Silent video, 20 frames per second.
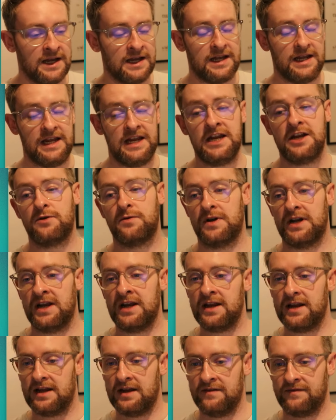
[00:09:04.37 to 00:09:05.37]
Equally,
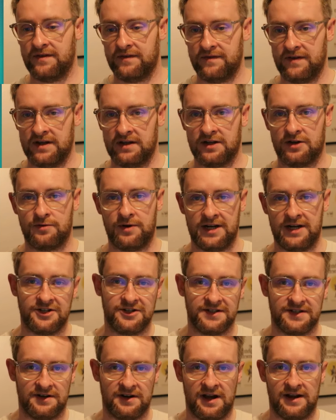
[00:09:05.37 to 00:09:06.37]
if you feel the questions
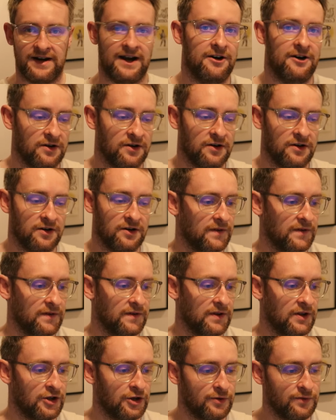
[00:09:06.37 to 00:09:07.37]
are not hard enough,
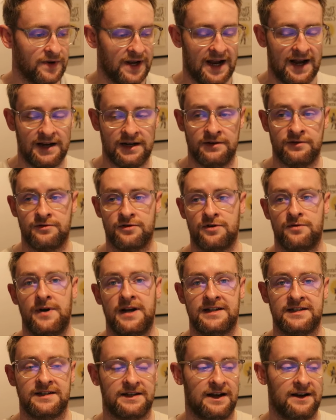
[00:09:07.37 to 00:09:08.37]
you can
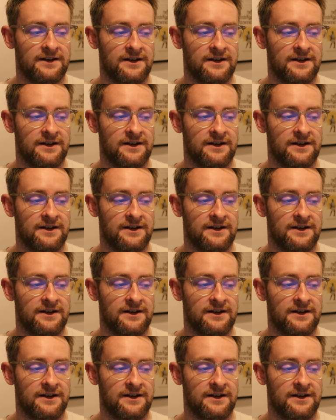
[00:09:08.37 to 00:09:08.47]
request that.